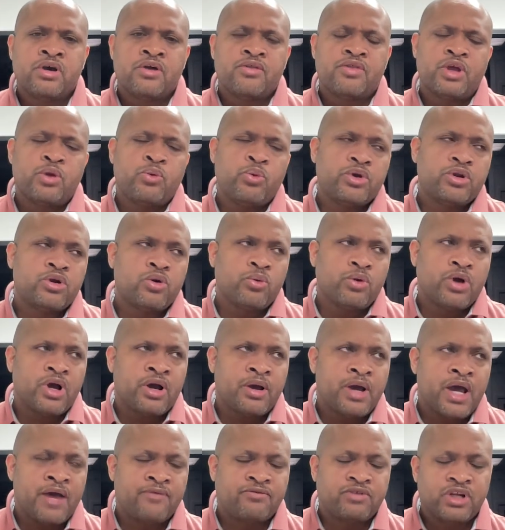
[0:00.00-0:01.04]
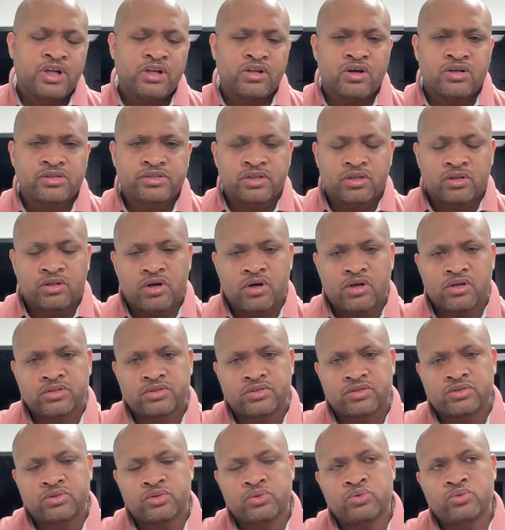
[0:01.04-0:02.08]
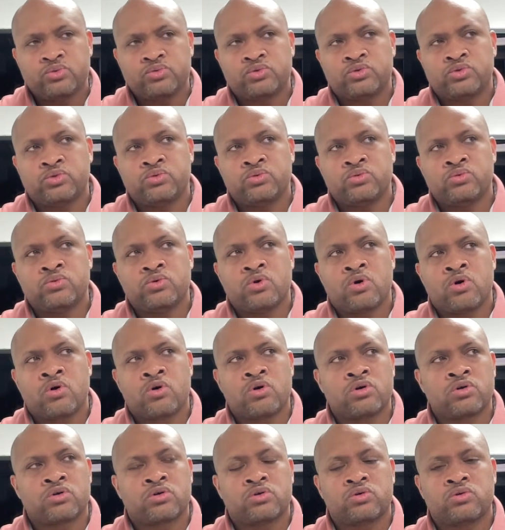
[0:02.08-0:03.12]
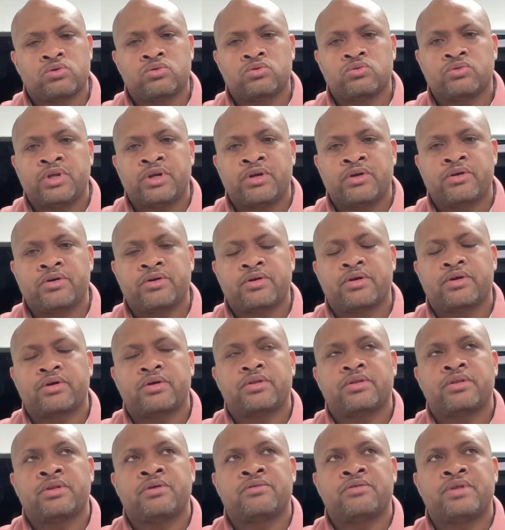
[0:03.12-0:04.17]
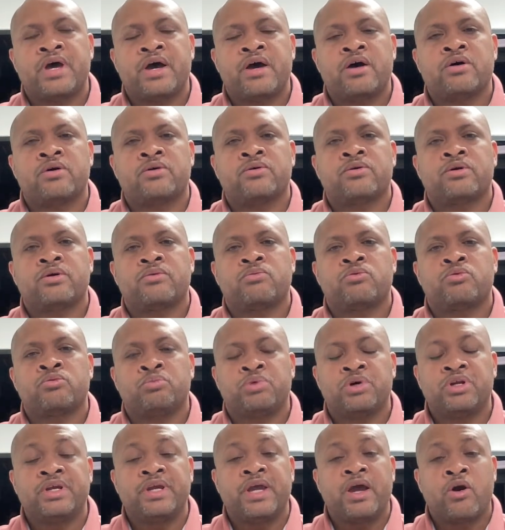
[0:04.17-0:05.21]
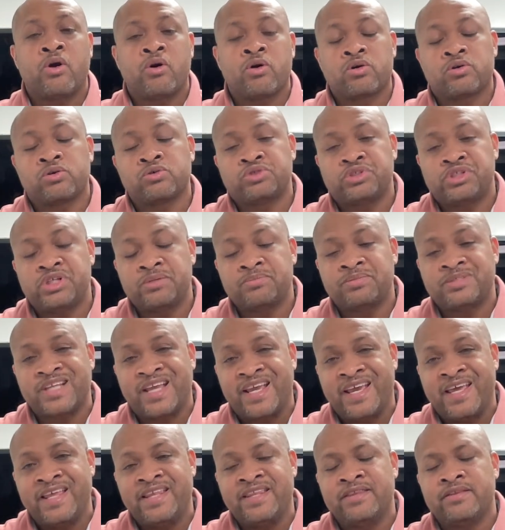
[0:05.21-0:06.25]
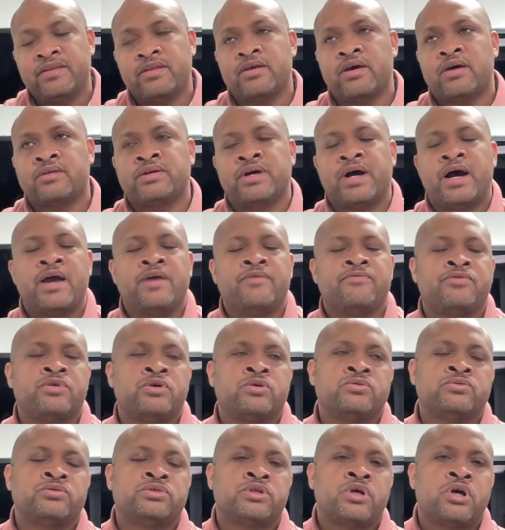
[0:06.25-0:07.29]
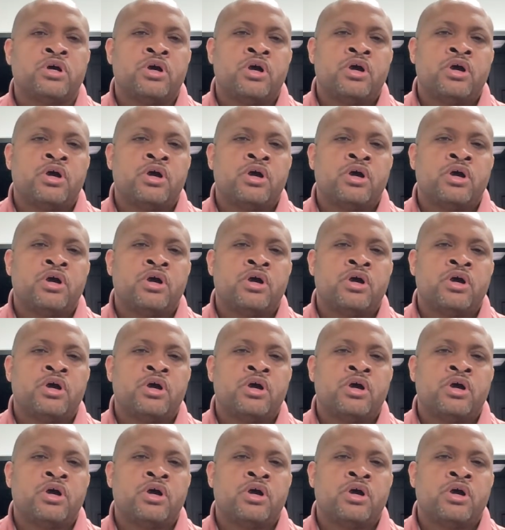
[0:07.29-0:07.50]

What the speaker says: They went after they lost a lawsuit to Oracle. They're now putting Oracle chips in the iPhones